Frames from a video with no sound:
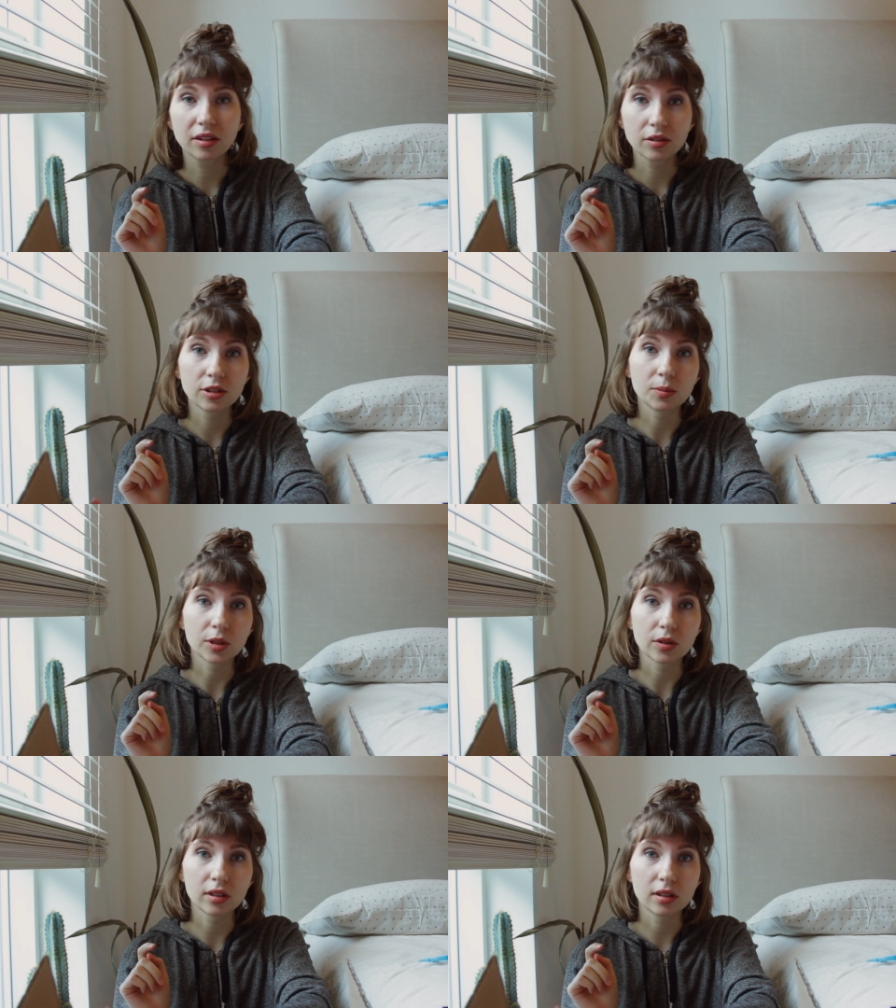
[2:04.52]
Ethical
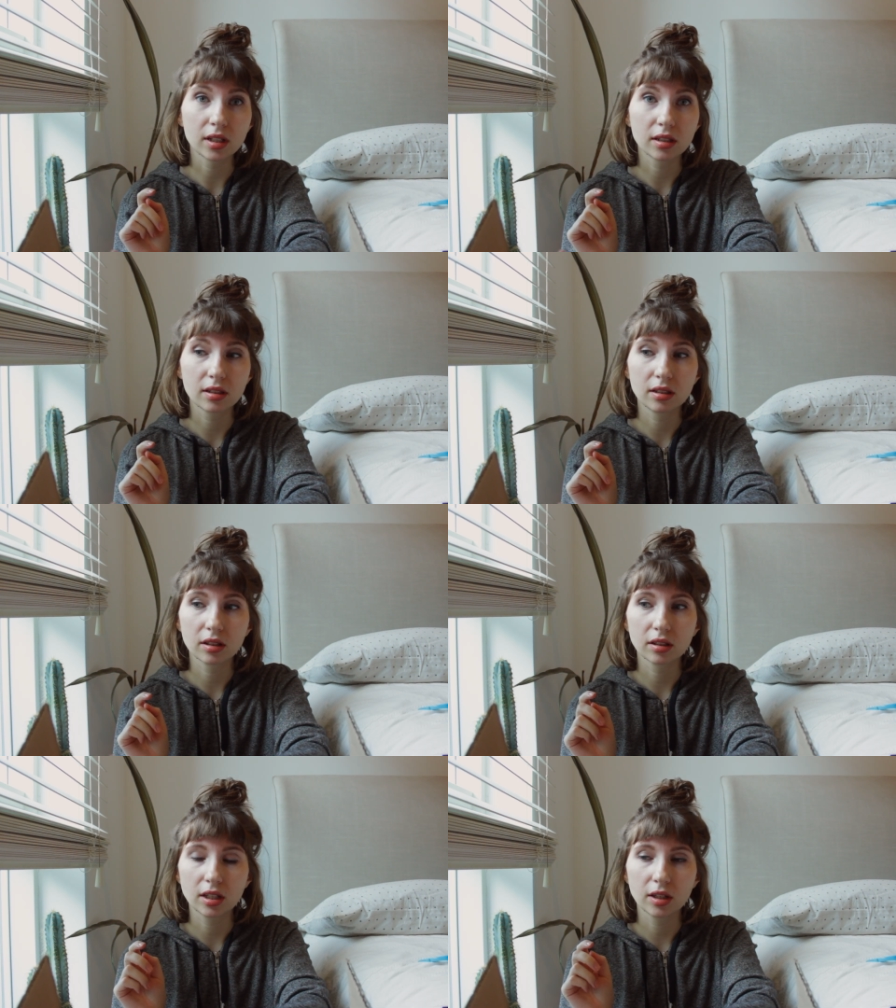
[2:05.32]
Superstore does
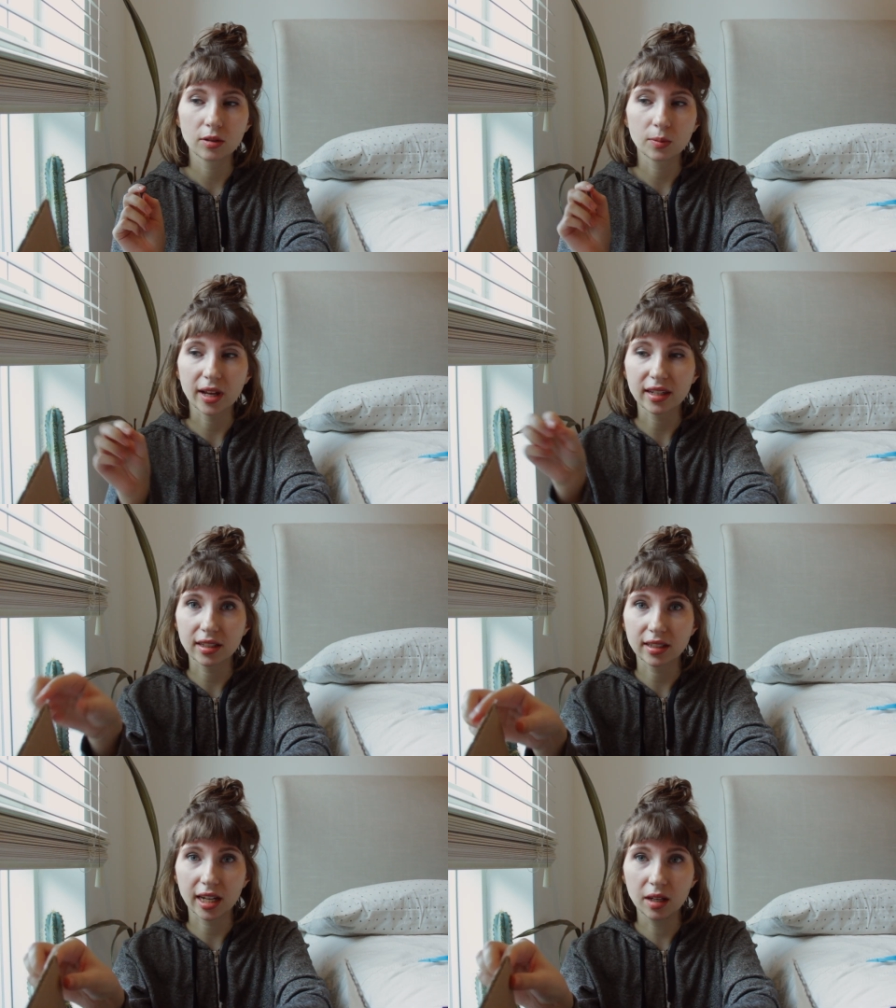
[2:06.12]
still use
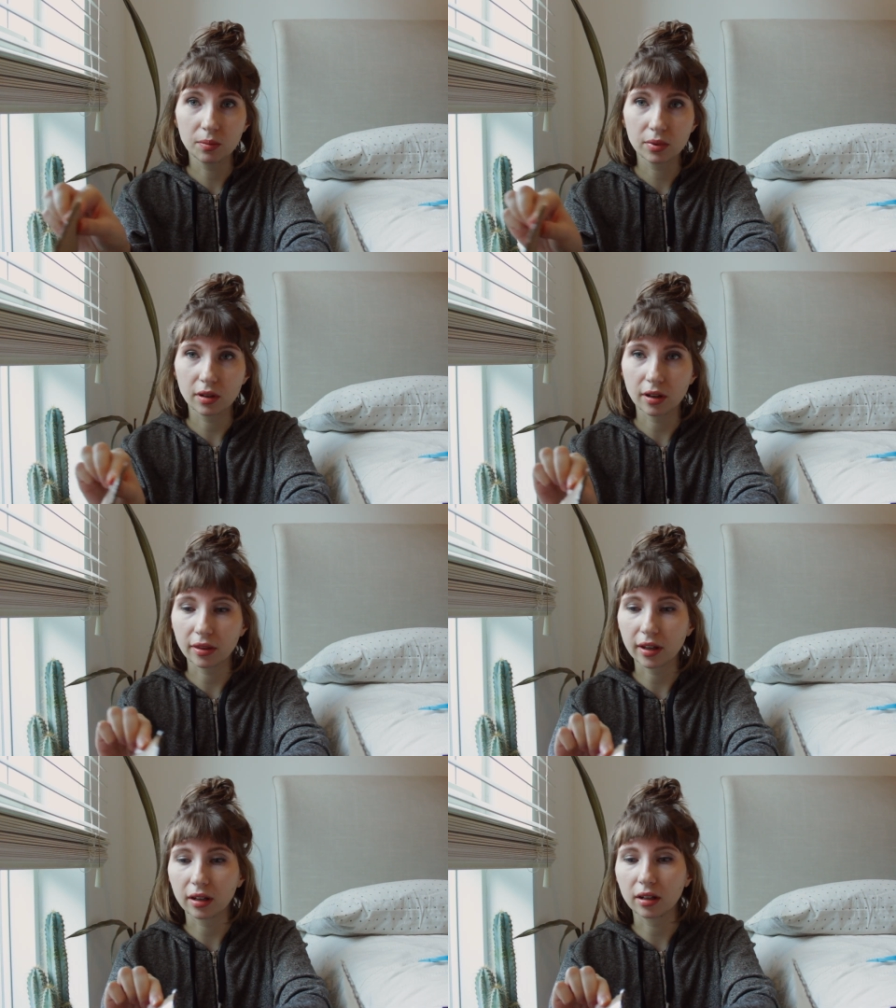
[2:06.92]
plastic tape
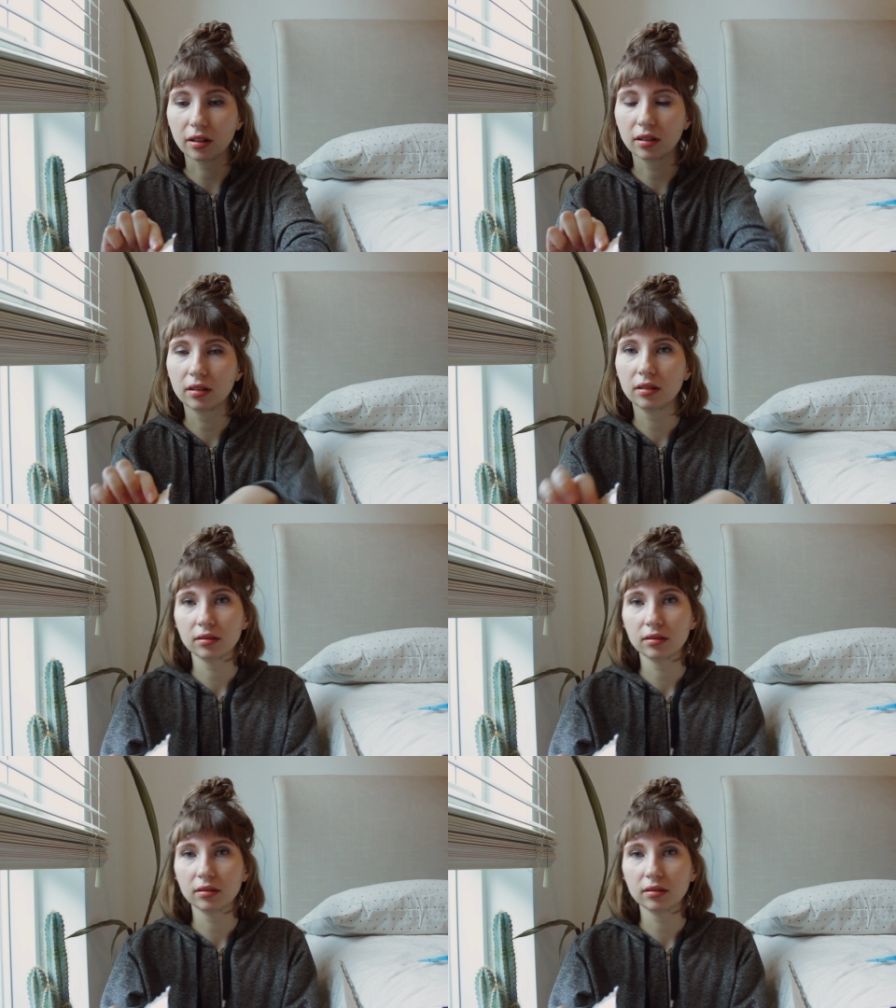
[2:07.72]
on their